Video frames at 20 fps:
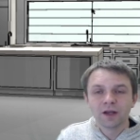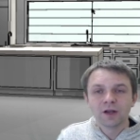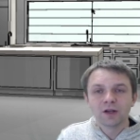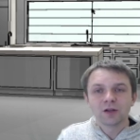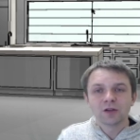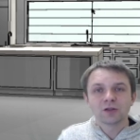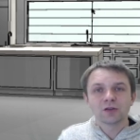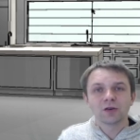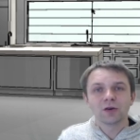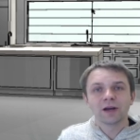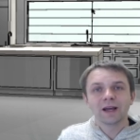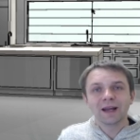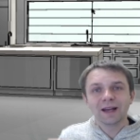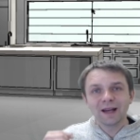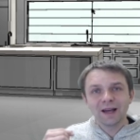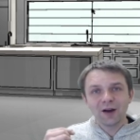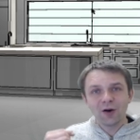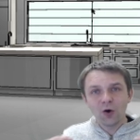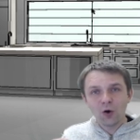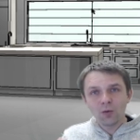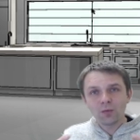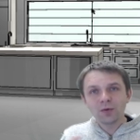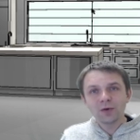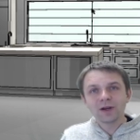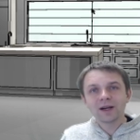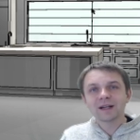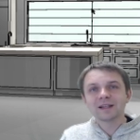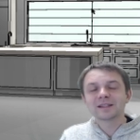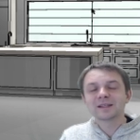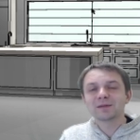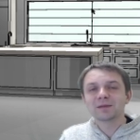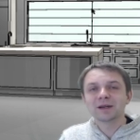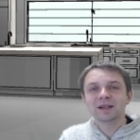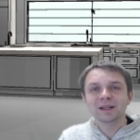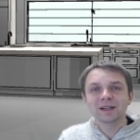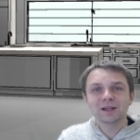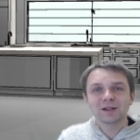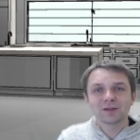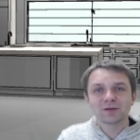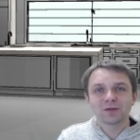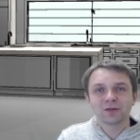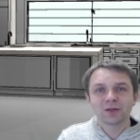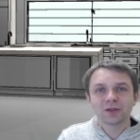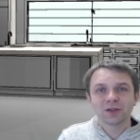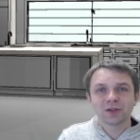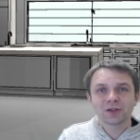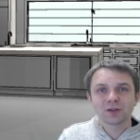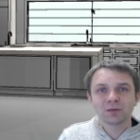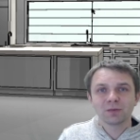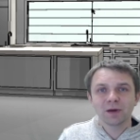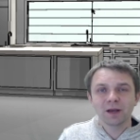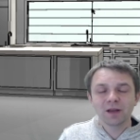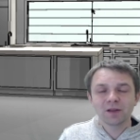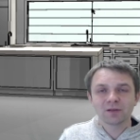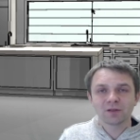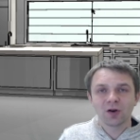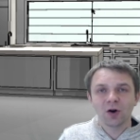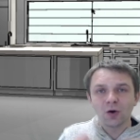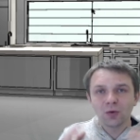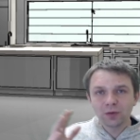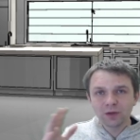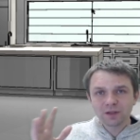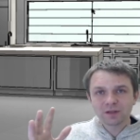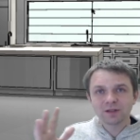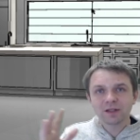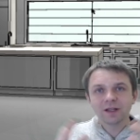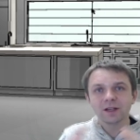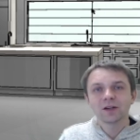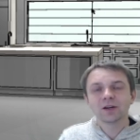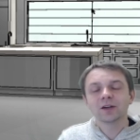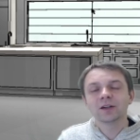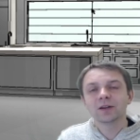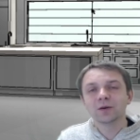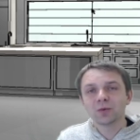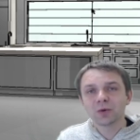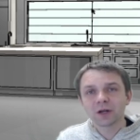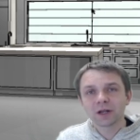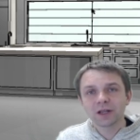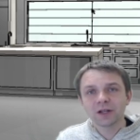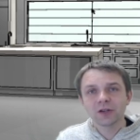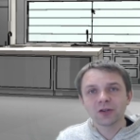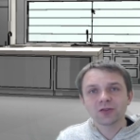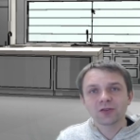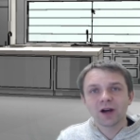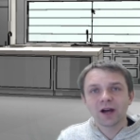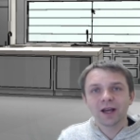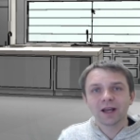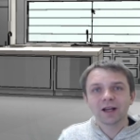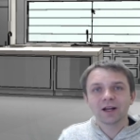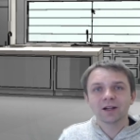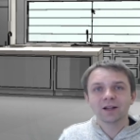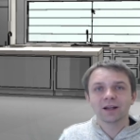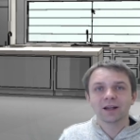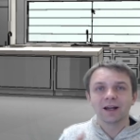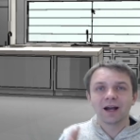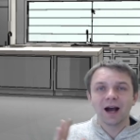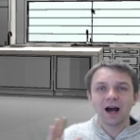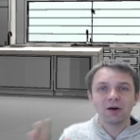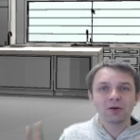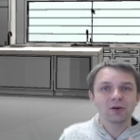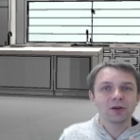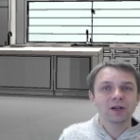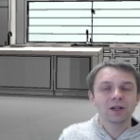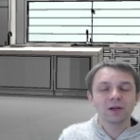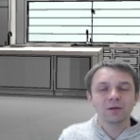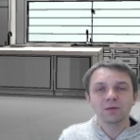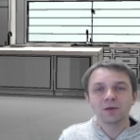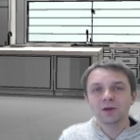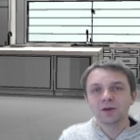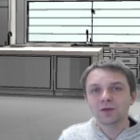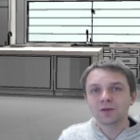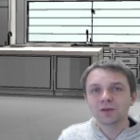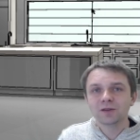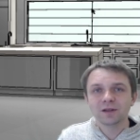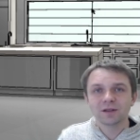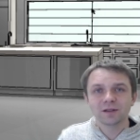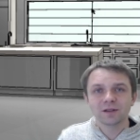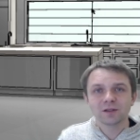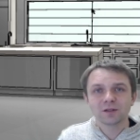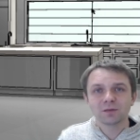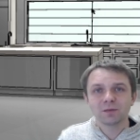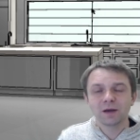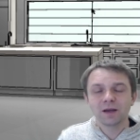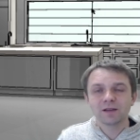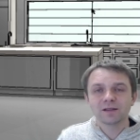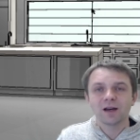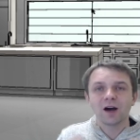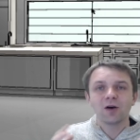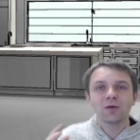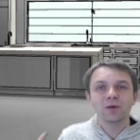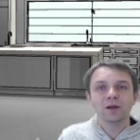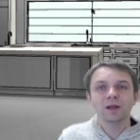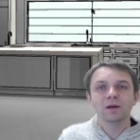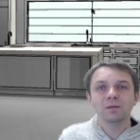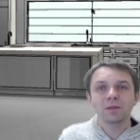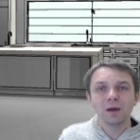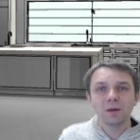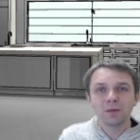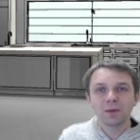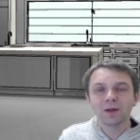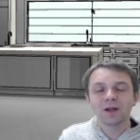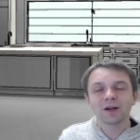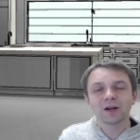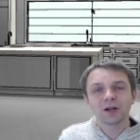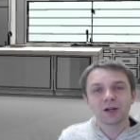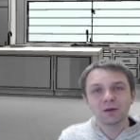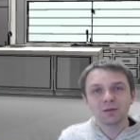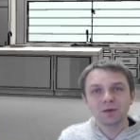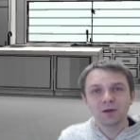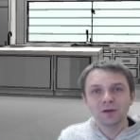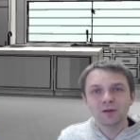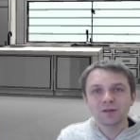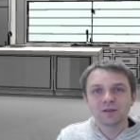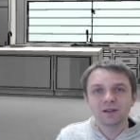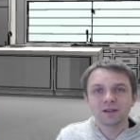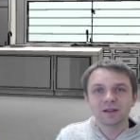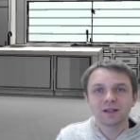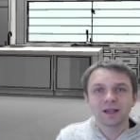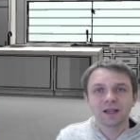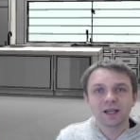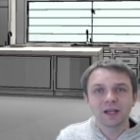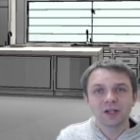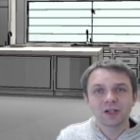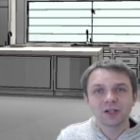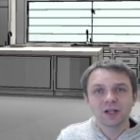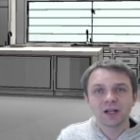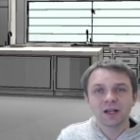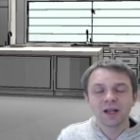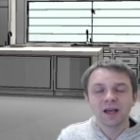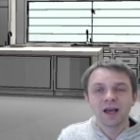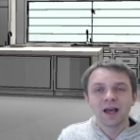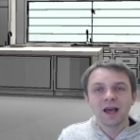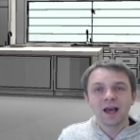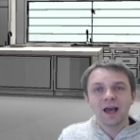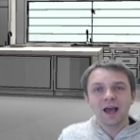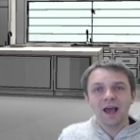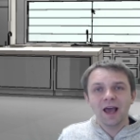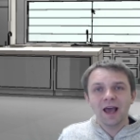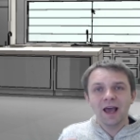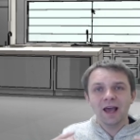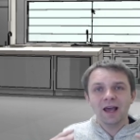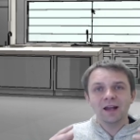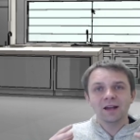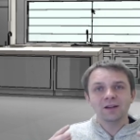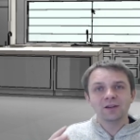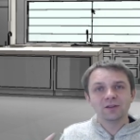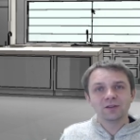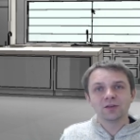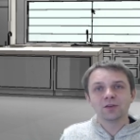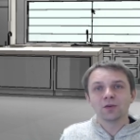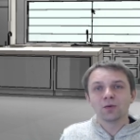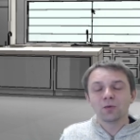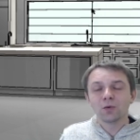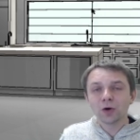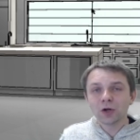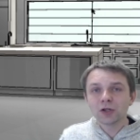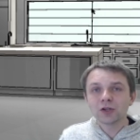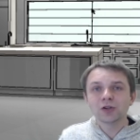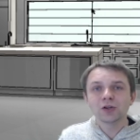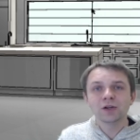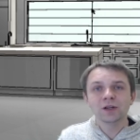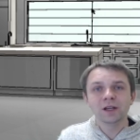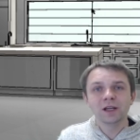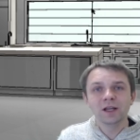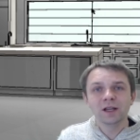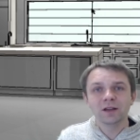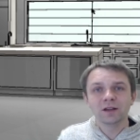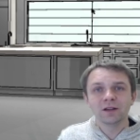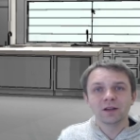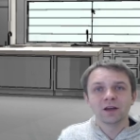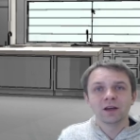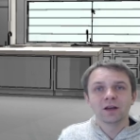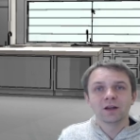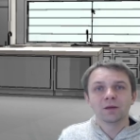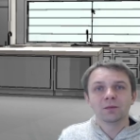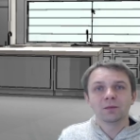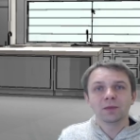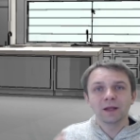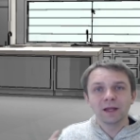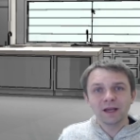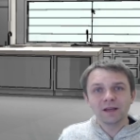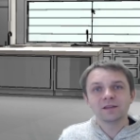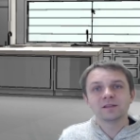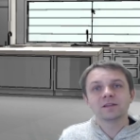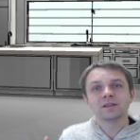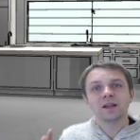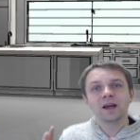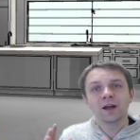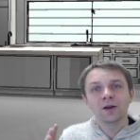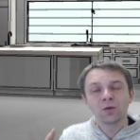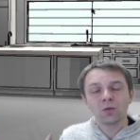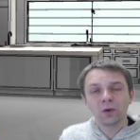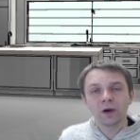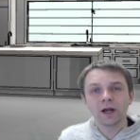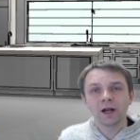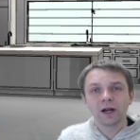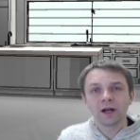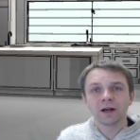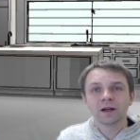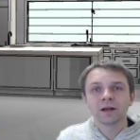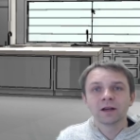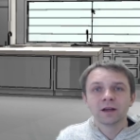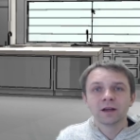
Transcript: So again, I hope you got some ideas for your space. Always think on the working triangle and how you're going to be using the space, how many people are going to be using the kitchen, and what you need placed and where,